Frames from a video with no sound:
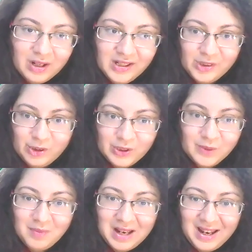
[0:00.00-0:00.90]
is
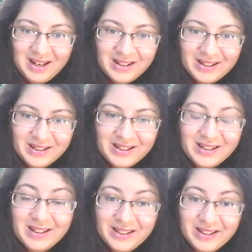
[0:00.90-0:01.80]
written by
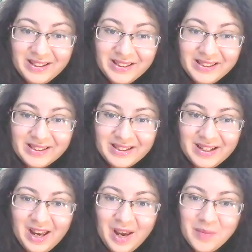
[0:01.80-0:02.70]
Ernest
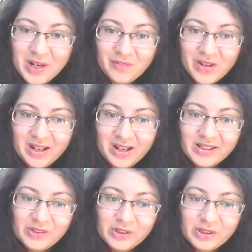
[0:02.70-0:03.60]
Hemingway.
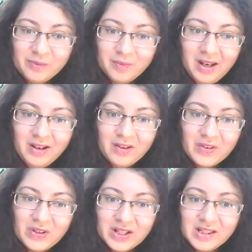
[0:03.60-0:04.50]
Is written by
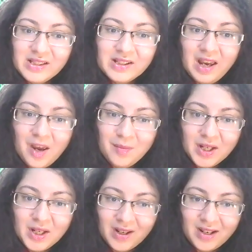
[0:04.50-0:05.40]
Ernest
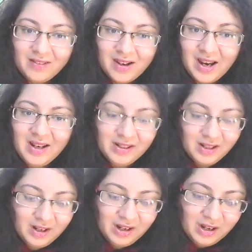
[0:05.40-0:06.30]
Hemingway, right?
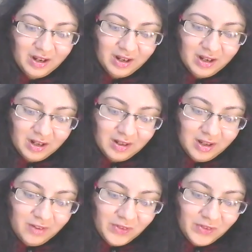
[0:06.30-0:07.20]

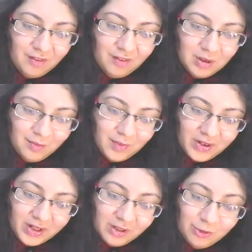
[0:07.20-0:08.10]
Then we have the
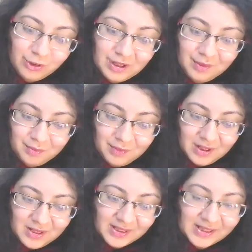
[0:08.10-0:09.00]
American dream.
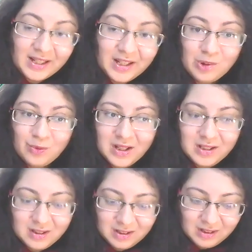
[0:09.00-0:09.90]
It is linked
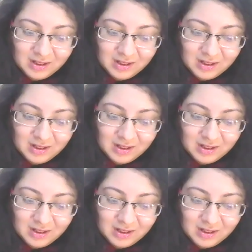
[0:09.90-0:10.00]
with,